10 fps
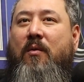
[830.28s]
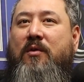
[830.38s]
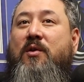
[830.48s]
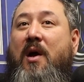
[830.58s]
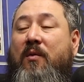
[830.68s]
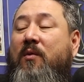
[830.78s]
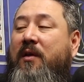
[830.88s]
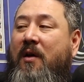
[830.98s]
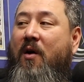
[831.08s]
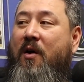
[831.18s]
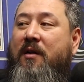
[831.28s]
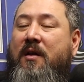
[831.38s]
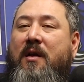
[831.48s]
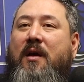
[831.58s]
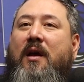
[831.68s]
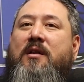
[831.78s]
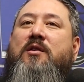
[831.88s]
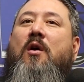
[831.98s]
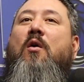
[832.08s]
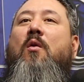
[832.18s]
trying really hard, and
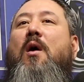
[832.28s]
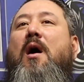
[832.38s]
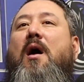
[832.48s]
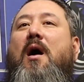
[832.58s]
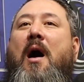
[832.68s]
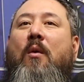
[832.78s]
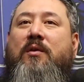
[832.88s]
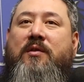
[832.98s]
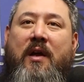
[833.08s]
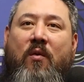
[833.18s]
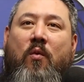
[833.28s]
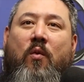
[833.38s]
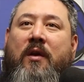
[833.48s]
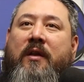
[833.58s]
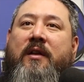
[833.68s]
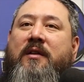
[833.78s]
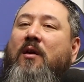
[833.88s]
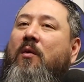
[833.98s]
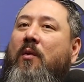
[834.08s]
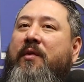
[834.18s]
so I was like wheeling and
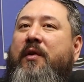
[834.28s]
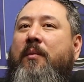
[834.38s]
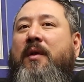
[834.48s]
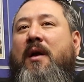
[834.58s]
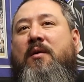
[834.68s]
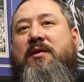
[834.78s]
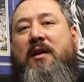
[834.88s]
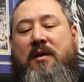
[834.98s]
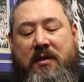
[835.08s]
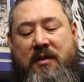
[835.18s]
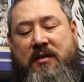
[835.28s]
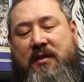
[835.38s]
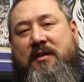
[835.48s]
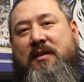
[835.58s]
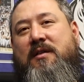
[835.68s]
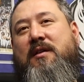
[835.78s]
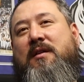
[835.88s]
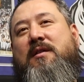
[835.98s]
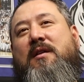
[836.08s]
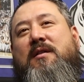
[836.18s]
dealing with them, and I was like this,
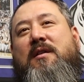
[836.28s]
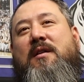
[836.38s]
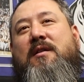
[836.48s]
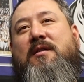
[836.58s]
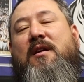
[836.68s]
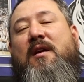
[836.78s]
and this.